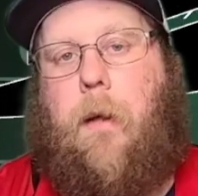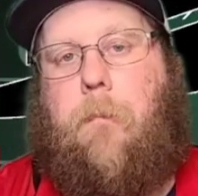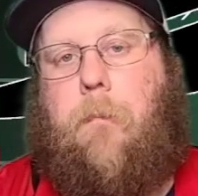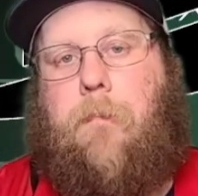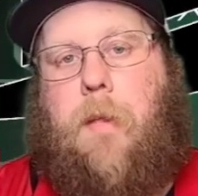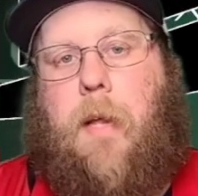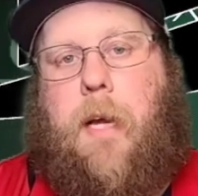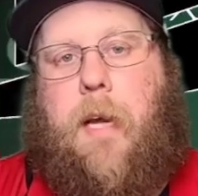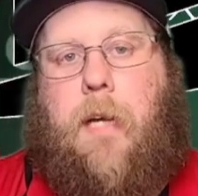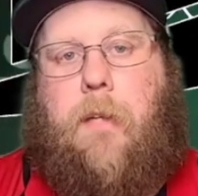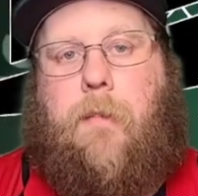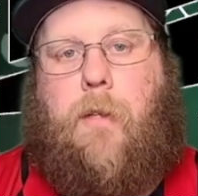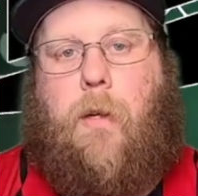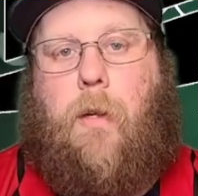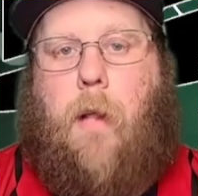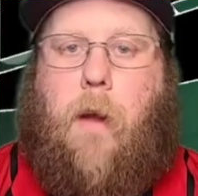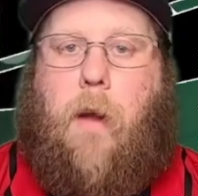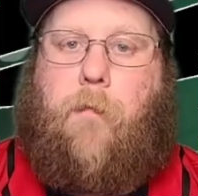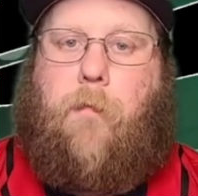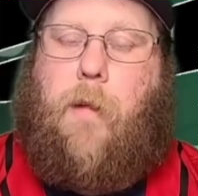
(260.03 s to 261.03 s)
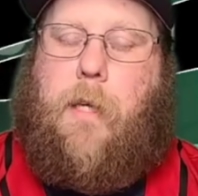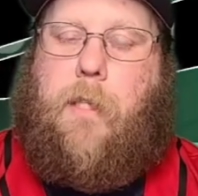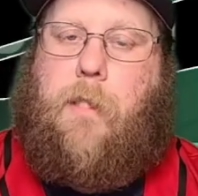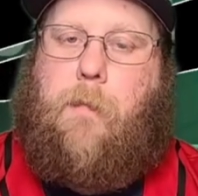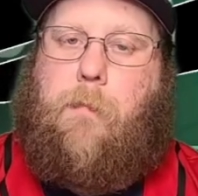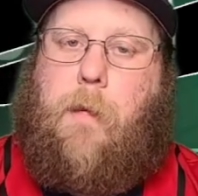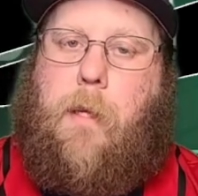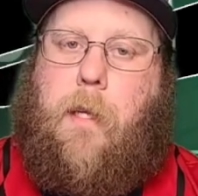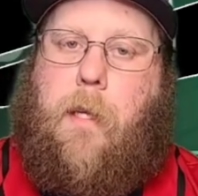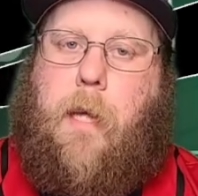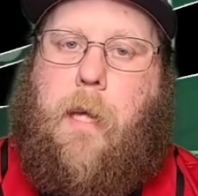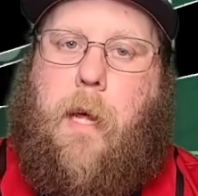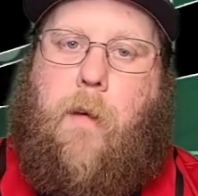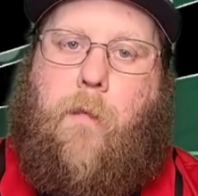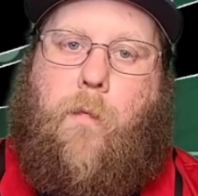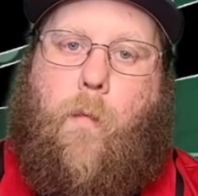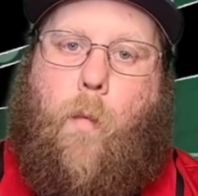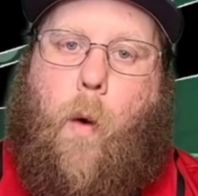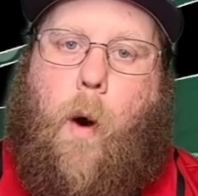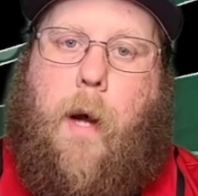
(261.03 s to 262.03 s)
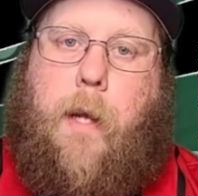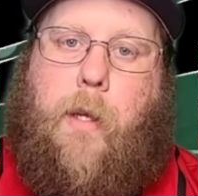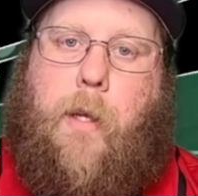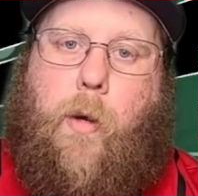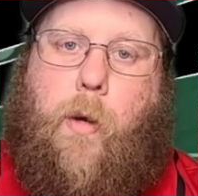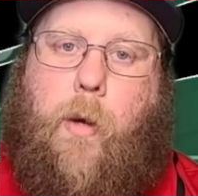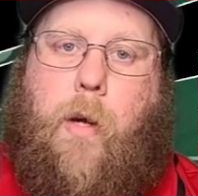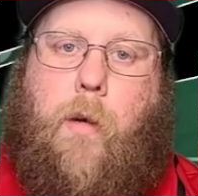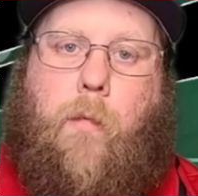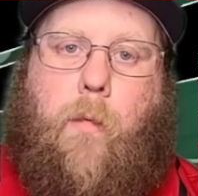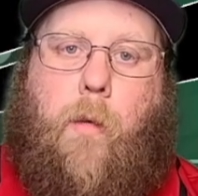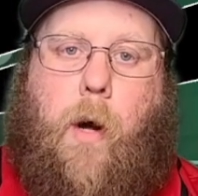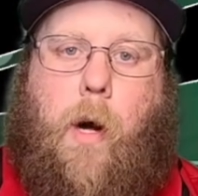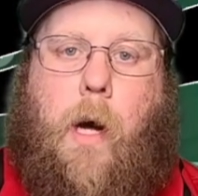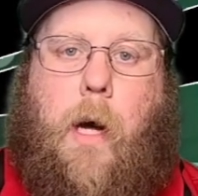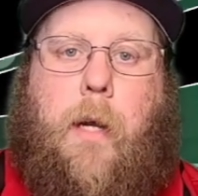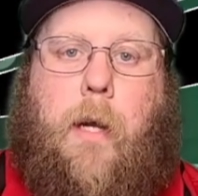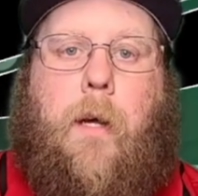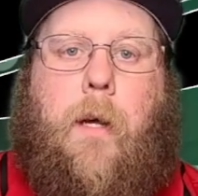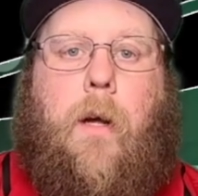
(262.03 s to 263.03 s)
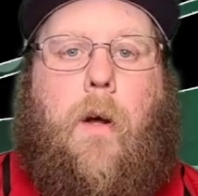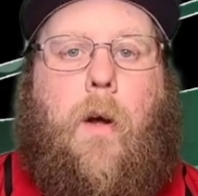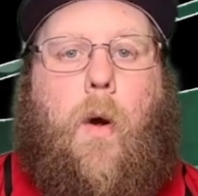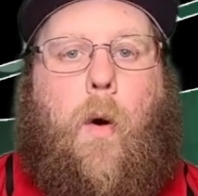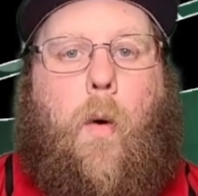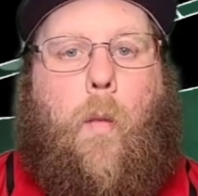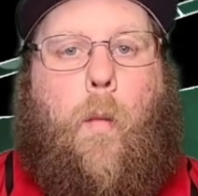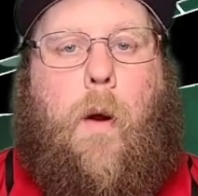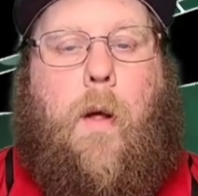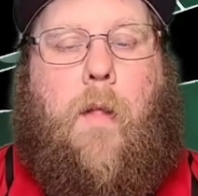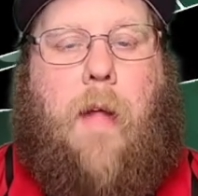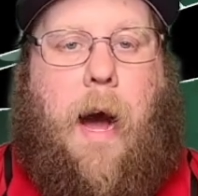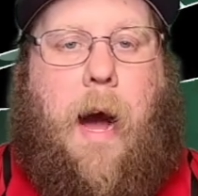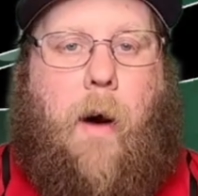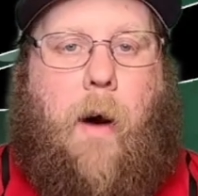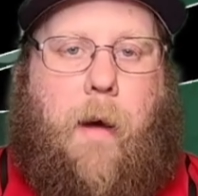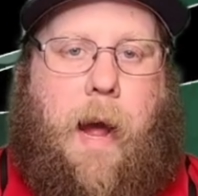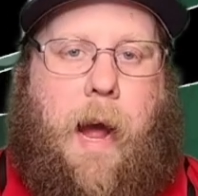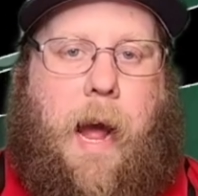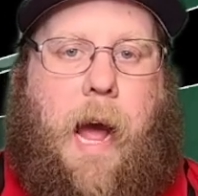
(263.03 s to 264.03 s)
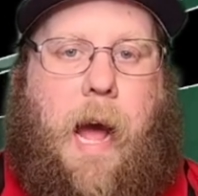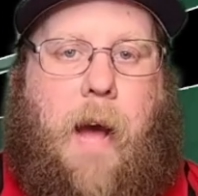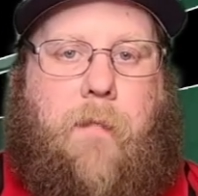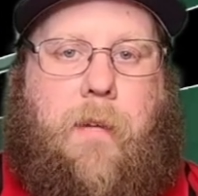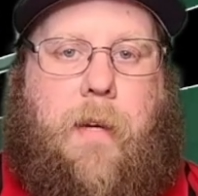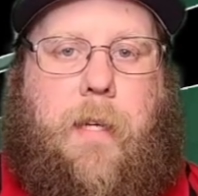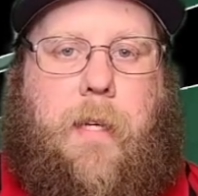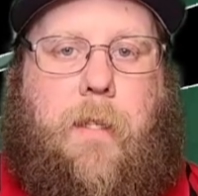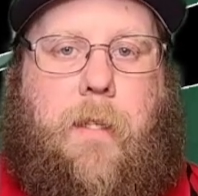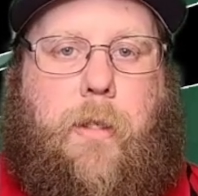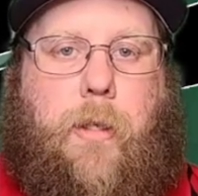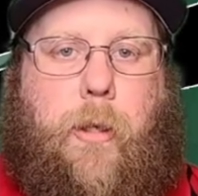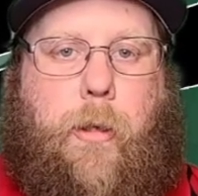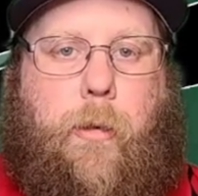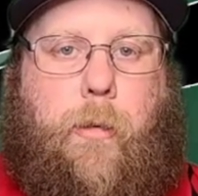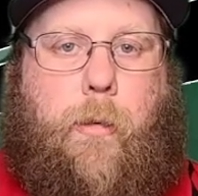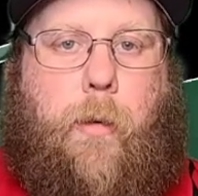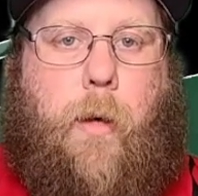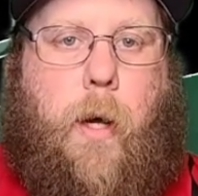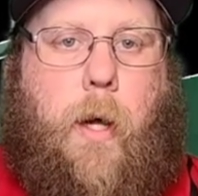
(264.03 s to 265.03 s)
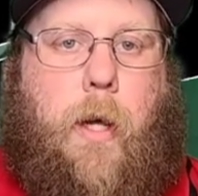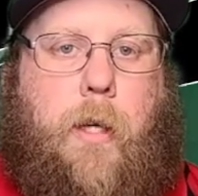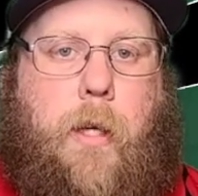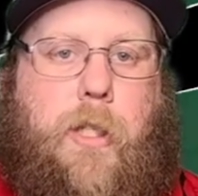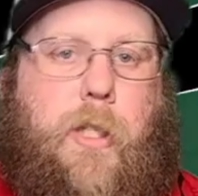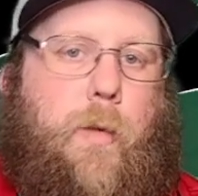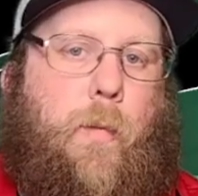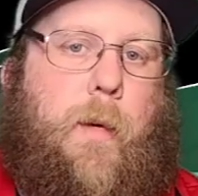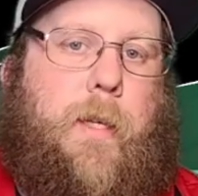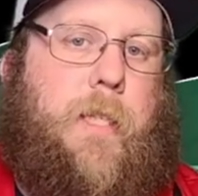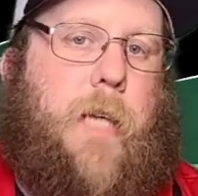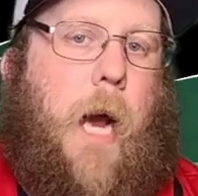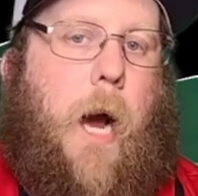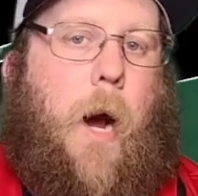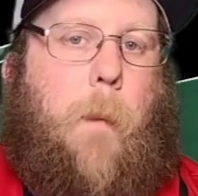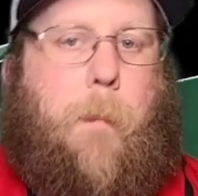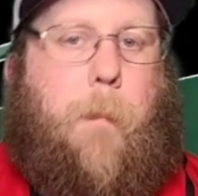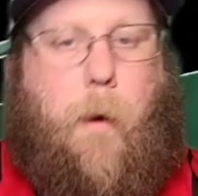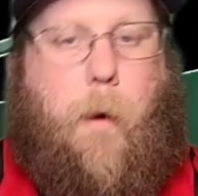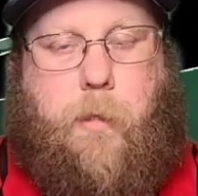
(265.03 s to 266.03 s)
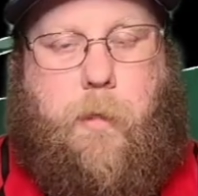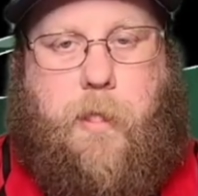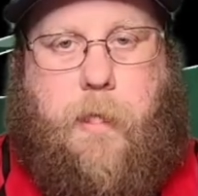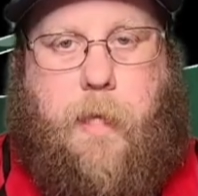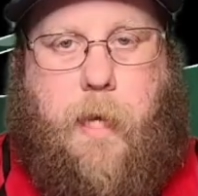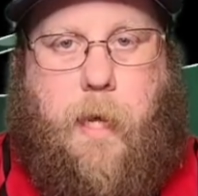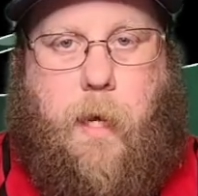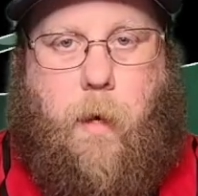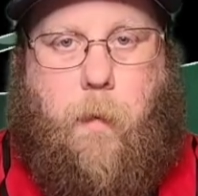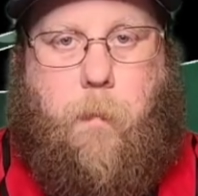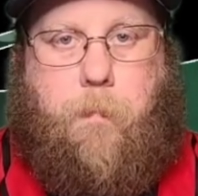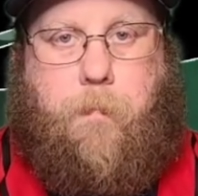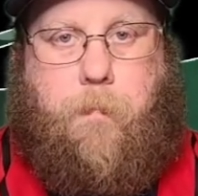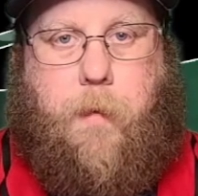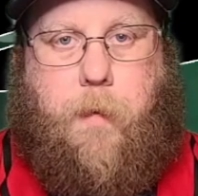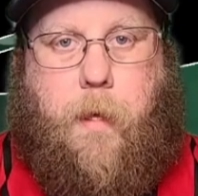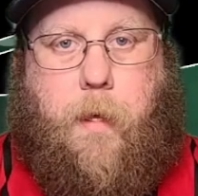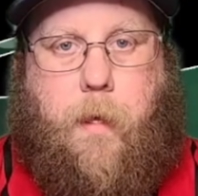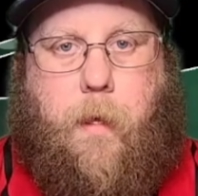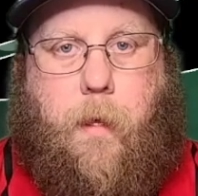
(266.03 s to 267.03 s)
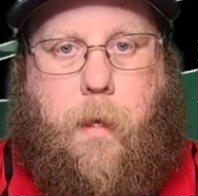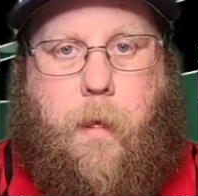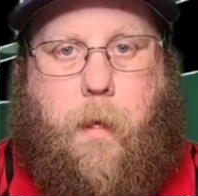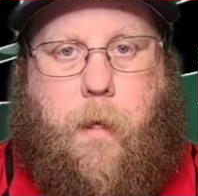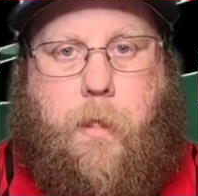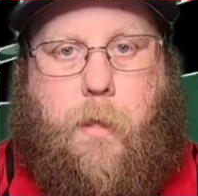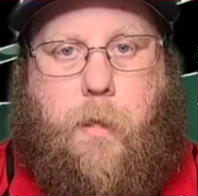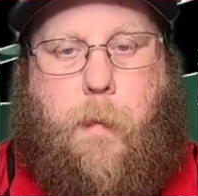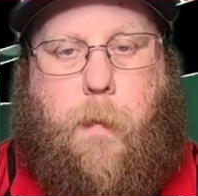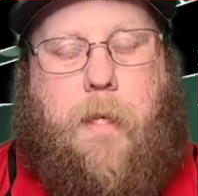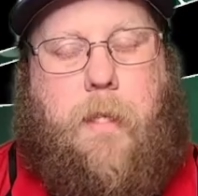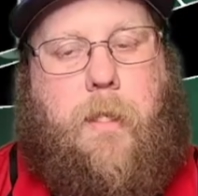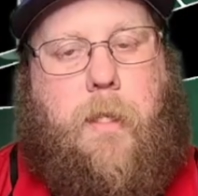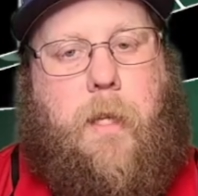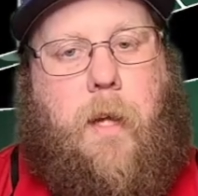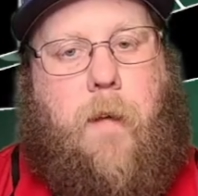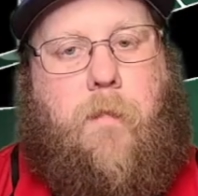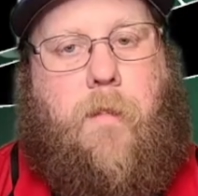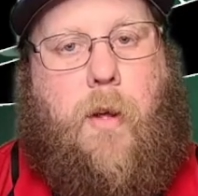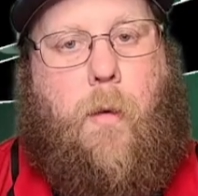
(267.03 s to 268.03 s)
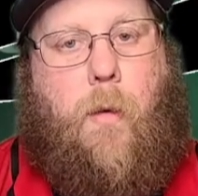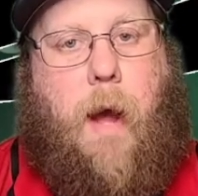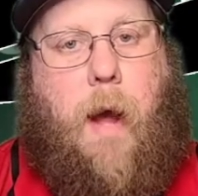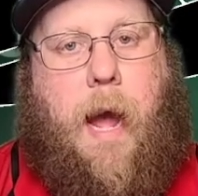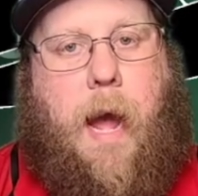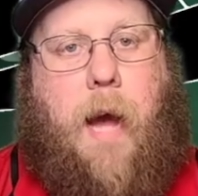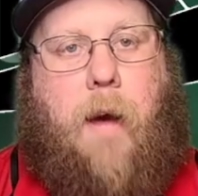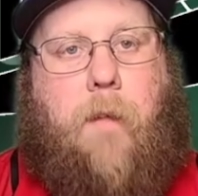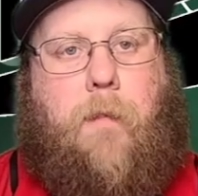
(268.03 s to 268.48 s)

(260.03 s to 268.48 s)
It gives you a lot of flexibility in what you can run without having to switch out personnel, especially if you have,